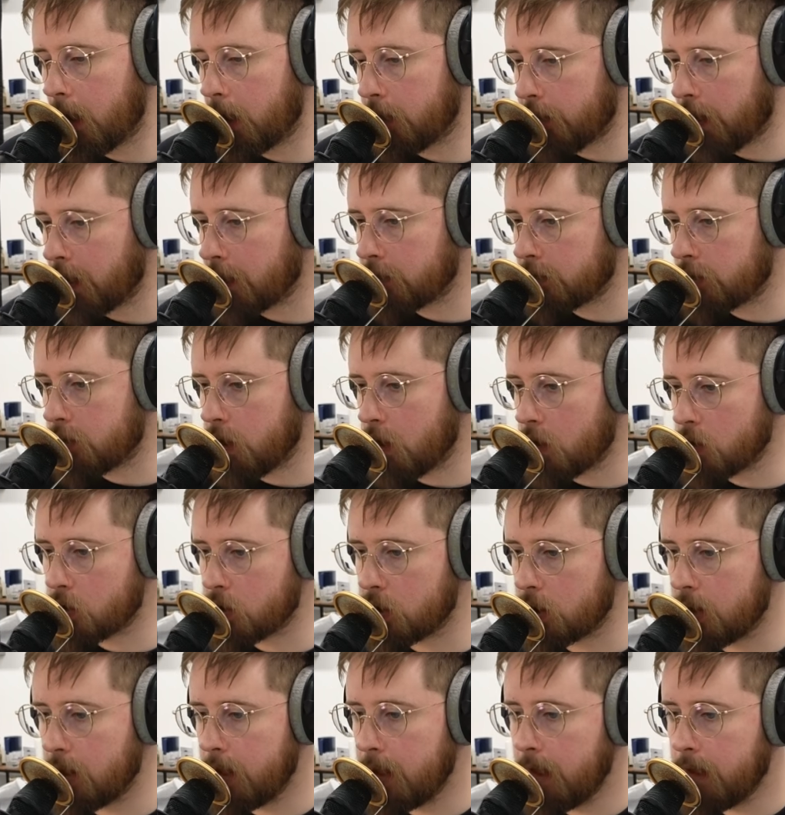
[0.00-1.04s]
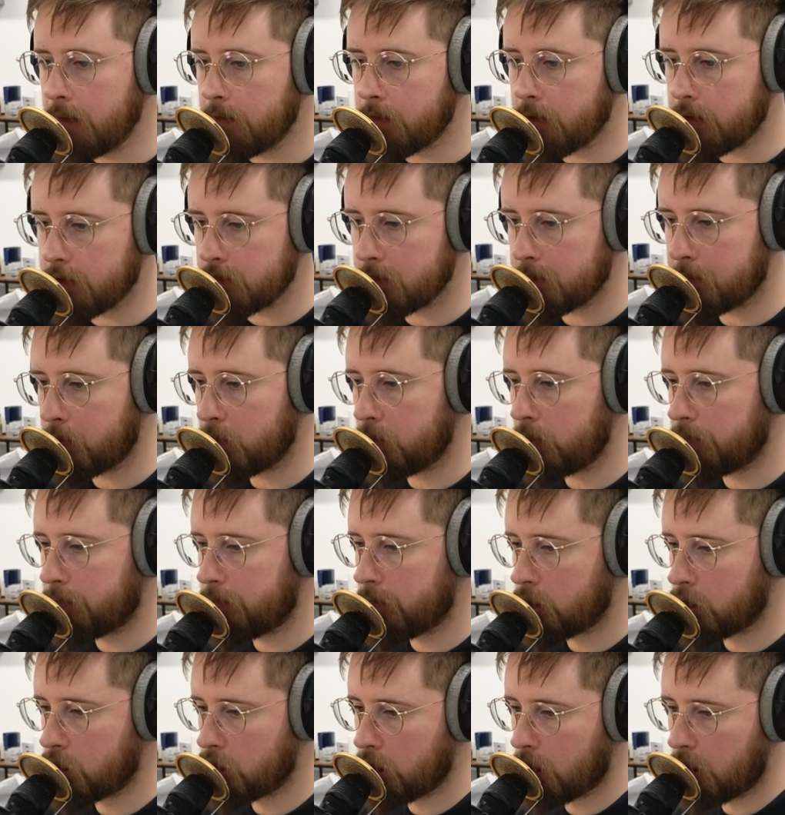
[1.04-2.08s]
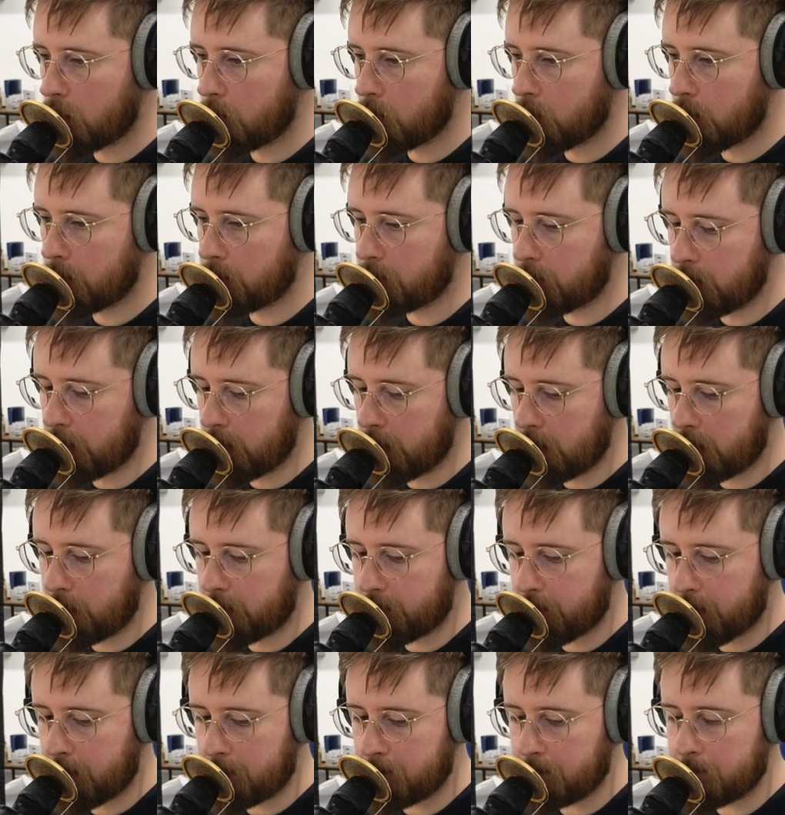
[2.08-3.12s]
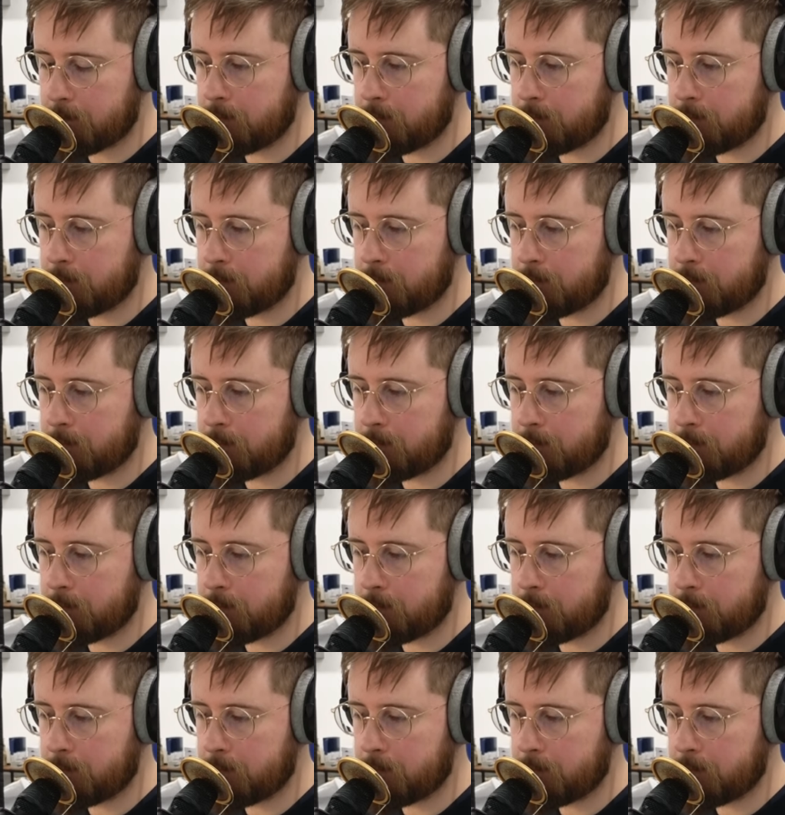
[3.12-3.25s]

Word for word: Our thanks to Notion for their support of this show and Relay FM.